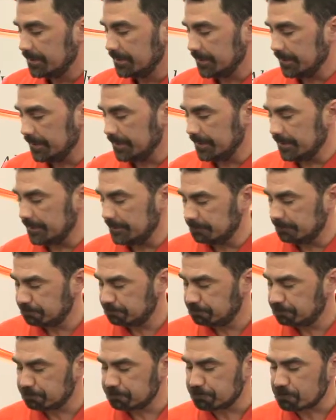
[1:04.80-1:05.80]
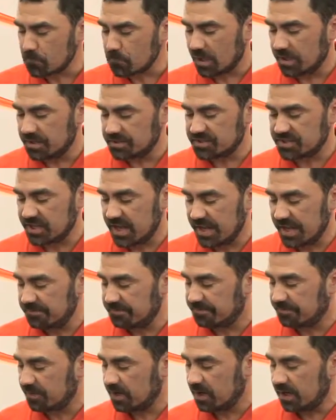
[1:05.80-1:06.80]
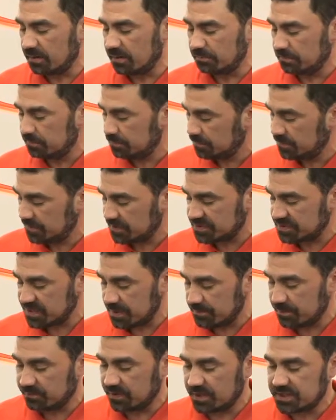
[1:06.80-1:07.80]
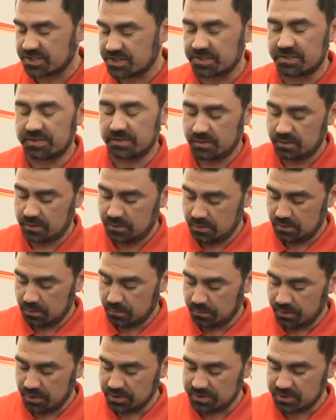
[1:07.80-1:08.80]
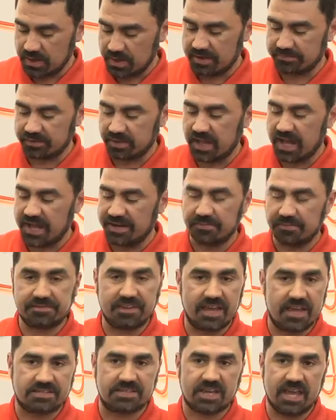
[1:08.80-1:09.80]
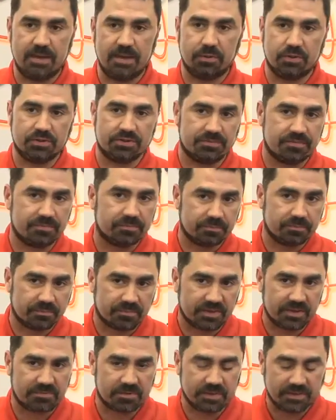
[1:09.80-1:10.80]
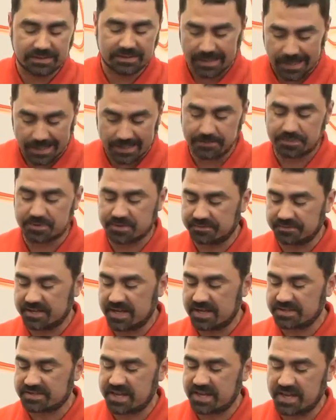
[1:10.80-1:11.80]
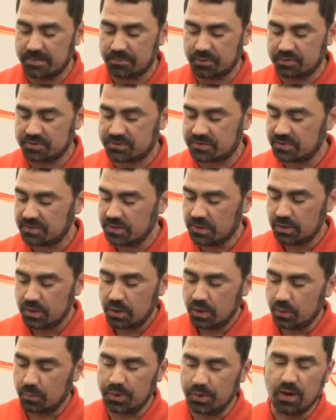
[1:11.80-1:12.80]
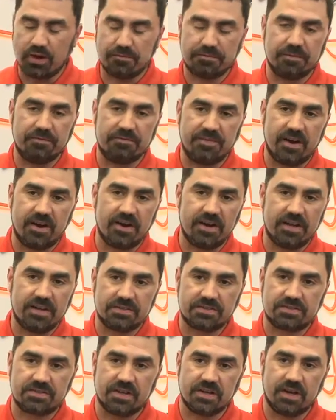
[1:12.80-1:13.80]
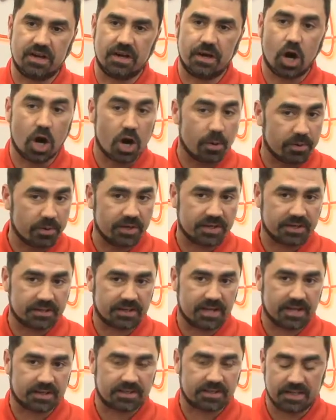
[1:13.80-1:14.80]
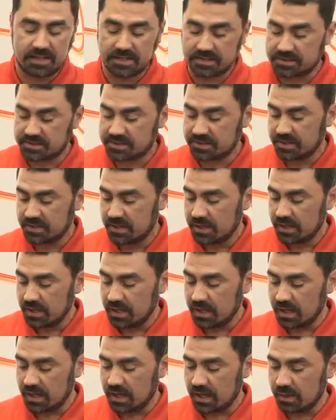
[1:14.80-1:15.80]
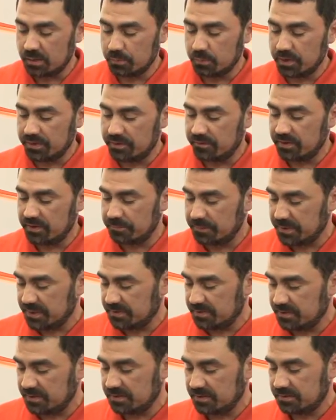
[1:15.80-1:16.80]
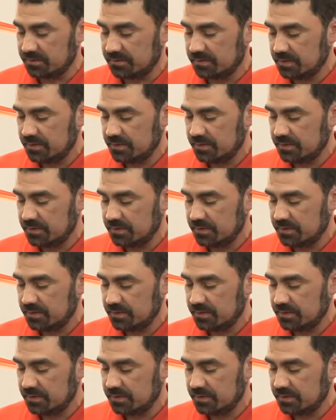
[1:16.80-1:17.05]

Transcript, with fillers: um, aside from the semi-rigid, we also have a line of test cables, different types of test cables. We offer various uh, armoring techniques, uh, whether it be the,